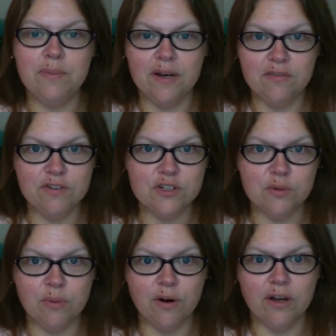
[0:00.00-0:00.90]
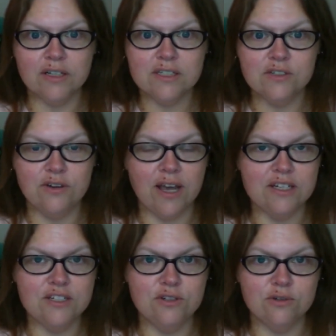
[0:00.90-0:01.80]
beneficial products to
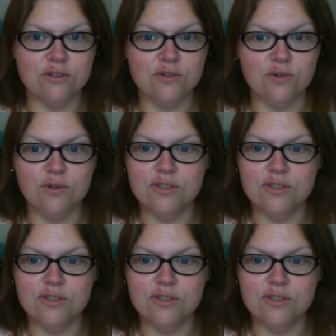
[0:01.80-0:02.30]
add to your store.